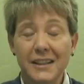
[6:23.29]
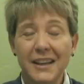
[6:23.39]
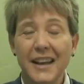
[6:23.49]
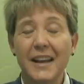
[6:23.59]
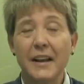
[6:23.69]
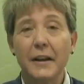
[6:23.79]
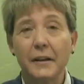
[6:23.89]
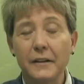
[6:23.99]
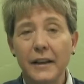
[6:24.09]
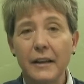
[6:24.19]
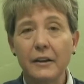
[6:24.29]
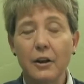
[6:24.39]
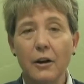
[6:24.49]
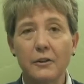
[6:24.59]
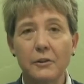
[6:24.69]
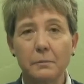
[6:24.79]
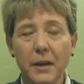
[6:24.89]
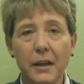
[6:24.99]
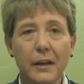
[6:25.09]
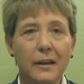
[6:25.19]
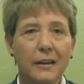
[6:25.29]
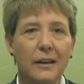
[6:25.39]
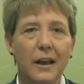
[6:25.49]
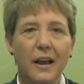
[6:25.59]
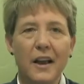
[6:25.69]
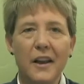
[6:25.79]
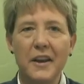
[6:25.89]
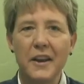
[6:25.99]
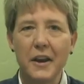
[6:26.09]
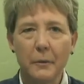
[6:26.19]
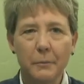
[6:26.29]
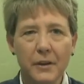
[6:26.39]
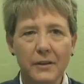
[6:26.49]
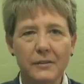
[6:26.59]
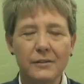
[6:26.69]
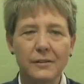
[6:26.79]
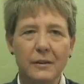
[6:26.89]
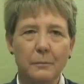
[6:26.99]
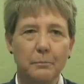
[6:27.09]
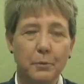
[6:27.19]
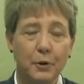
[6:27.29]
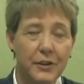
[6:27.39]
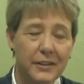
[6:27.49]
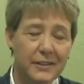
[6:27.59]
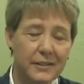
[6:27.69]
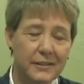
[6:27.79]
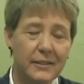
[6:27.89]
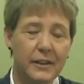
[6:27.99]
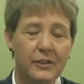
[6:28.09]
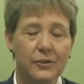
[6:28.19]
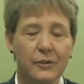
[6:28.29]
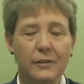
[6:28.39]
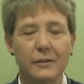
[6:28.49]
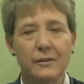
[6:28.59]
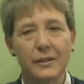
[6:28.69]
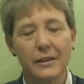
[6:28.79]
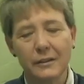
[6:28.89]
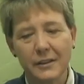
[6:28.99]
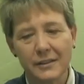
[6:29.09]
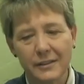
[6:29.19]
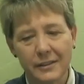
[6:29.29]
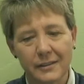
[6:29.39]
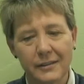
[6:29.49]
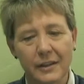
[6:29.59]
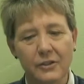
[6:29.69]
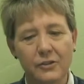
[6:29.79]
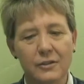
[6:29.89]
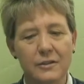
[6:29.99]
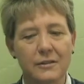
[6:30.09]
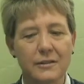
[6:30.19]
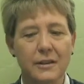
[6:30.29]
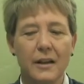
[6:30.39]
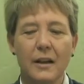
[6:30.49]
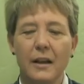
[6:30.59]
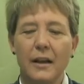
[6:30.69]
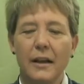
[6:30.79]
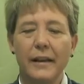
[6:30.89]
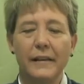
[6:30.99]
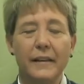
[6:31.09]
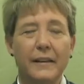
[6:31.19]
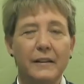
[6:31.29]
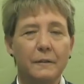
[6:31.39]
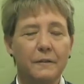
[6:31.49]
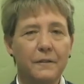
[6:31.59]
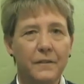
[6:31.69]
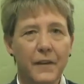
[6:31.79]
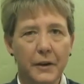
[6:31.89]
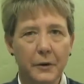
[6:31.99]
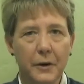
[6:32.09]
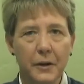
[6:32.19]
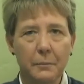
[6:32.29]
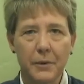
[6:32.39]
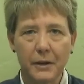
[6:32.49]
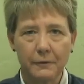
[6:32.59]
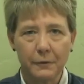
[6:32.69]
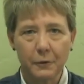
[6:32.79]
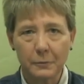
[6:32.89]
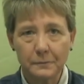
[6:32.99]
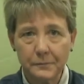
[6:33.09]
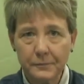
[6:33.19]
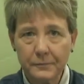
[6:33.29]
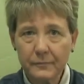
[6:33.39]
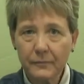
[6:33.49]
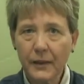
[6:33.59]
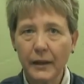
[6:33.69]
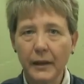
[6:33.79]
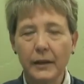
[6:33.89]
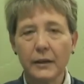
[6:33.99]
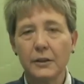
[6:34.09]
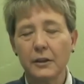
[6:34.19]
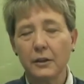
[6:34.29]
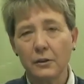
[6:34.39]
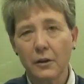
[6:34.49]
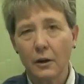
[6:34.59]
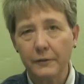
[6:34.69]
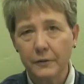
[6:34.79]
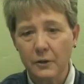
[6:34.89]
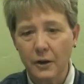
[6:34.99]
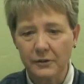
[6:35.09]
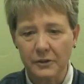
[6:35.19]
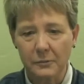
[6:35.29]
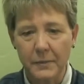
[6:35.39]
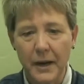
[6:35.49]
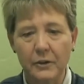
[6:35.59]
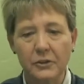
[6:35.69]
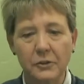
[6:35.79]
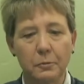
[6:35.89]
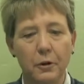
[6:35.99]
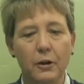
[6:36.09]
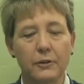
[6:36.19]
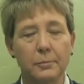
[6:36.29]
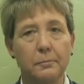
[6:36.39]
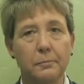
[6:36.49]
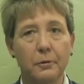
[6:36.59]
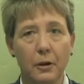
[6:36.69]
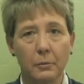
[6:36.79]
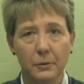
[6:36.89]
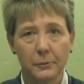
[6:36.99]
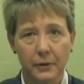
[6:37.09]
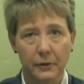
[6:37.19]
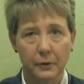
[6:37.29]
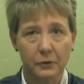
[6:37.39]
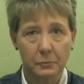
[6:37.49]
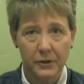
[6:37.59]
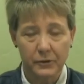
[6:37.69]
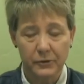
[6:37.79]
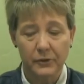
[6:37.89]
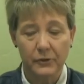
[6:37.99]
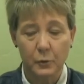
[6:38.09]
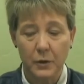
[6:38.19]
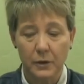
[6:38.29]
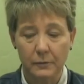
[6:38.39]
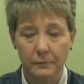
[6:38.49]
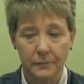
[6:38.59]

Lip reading: and they cause pain, numbness, burning sensation, tingling sensations, and it's very painful. And it often causes balance problems in those patients as well.